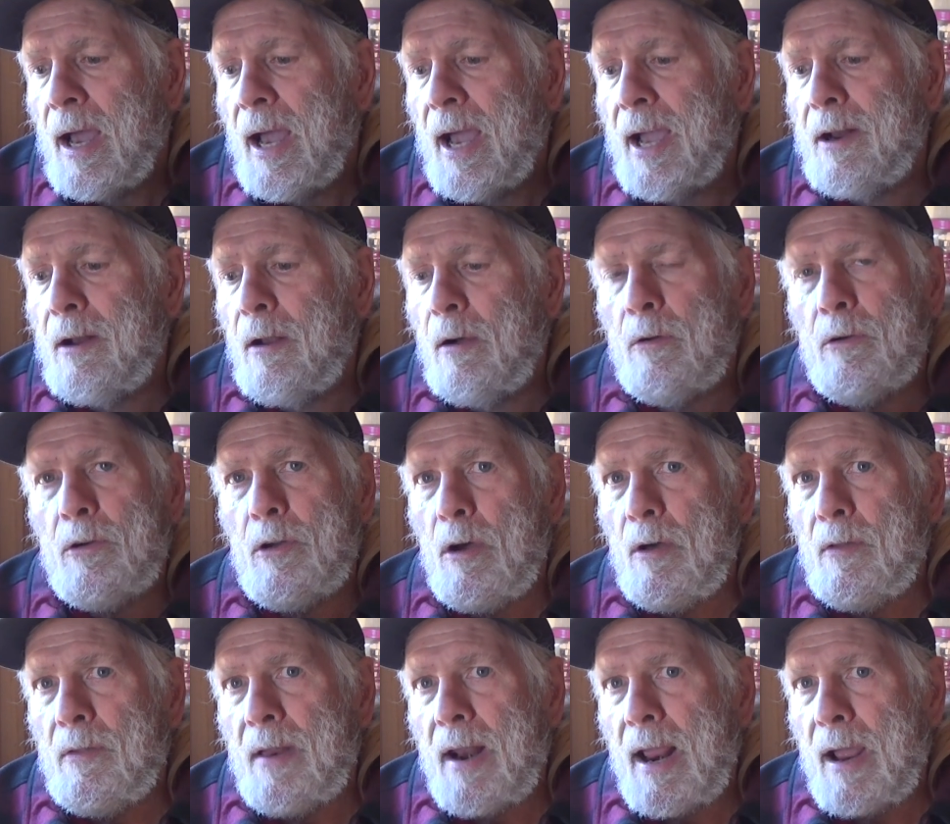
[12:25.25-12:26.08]
I don't
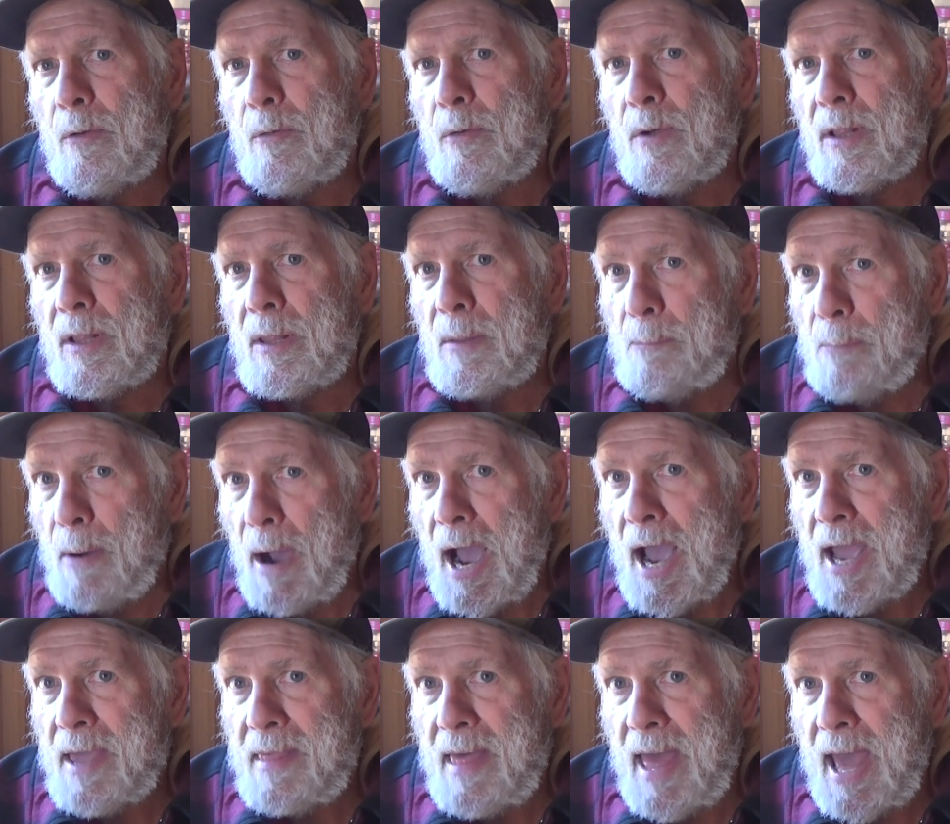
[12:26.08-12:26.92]
know that I really
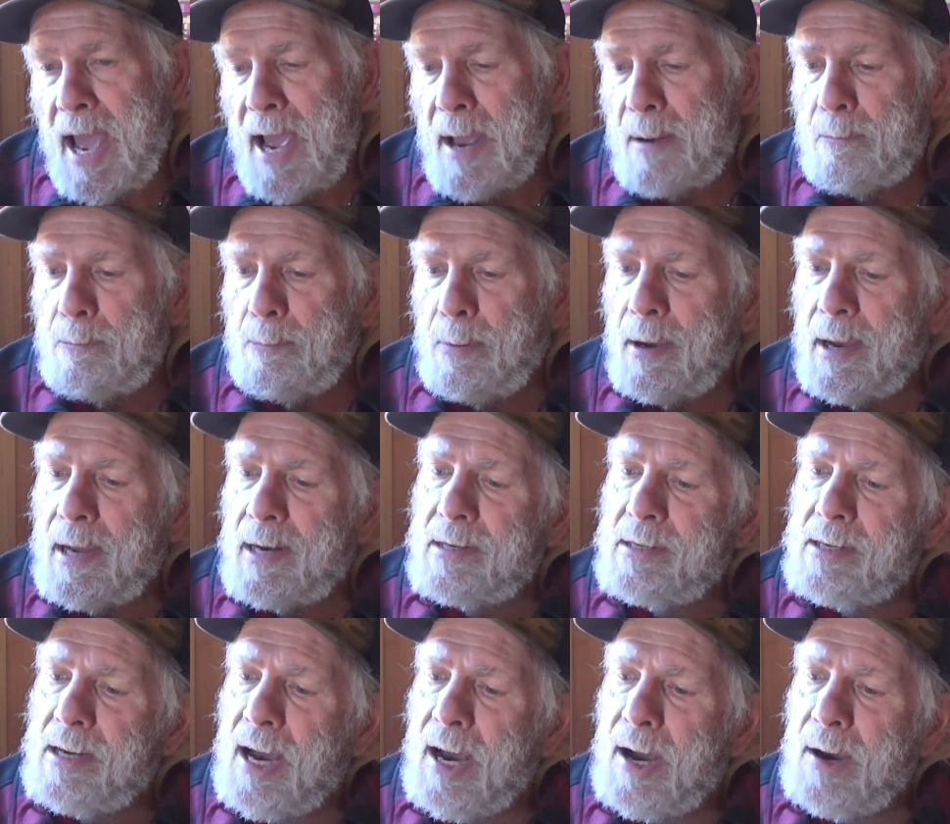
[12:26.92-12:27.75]
buy that,
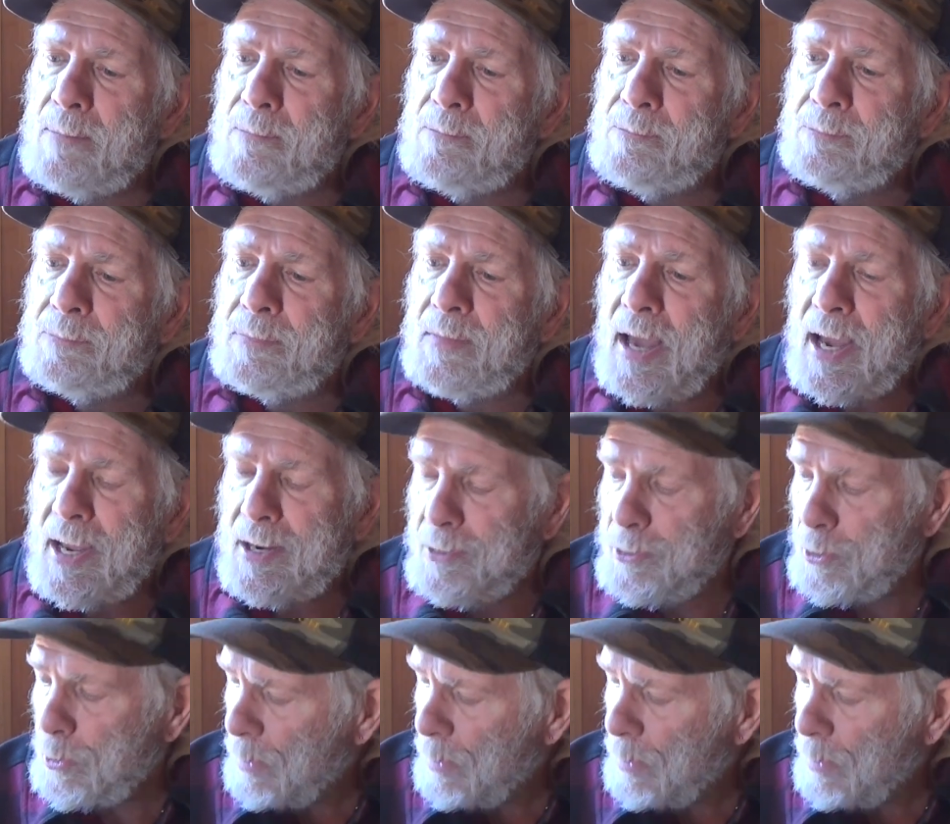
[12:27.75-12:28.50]
but I do